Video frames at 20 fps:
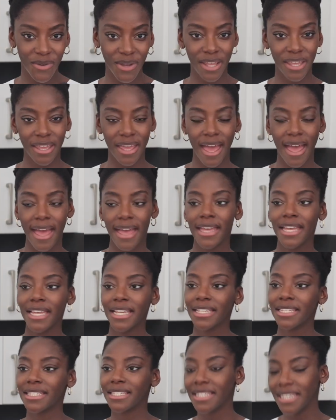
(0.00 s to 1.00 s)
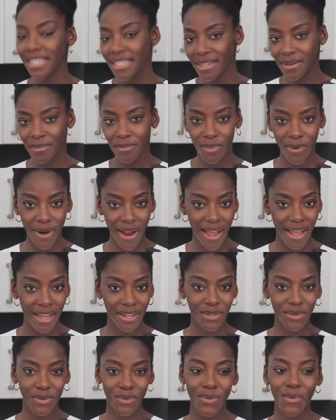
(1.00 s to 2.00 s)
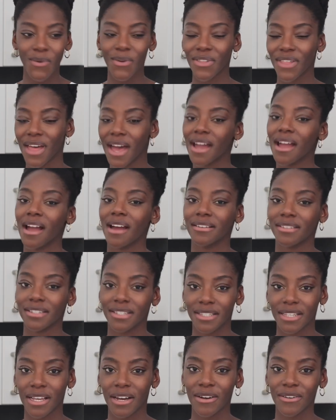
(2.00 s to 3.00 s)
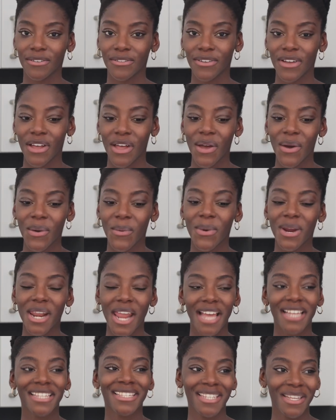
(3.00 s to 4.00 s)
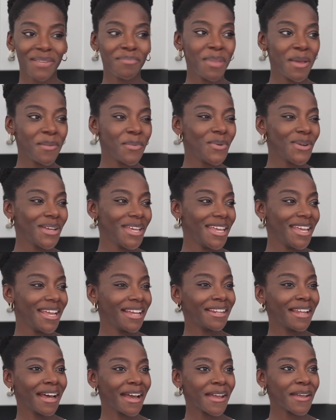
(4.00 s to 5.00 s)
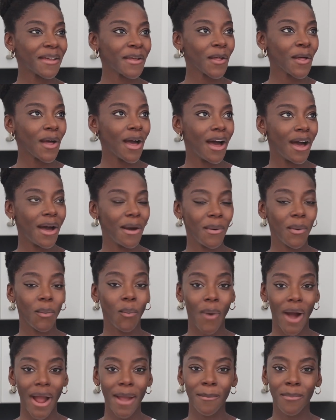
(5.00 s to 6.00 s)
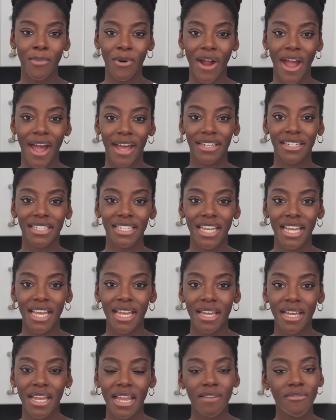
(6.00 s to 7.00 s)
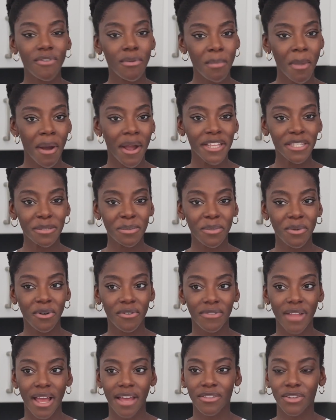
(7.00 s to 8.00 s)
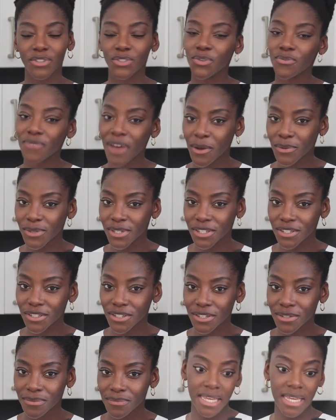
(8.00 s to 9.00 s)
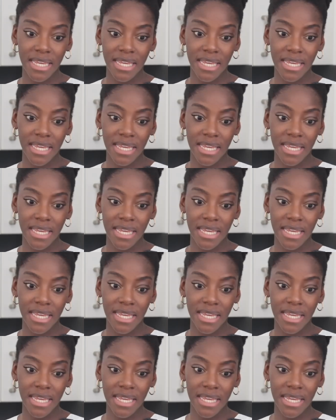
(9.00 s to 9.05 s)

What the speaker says: can get, seeded bread, all of that kind of stuff. When I see people eating white bread, it reminds me of like the 2000s.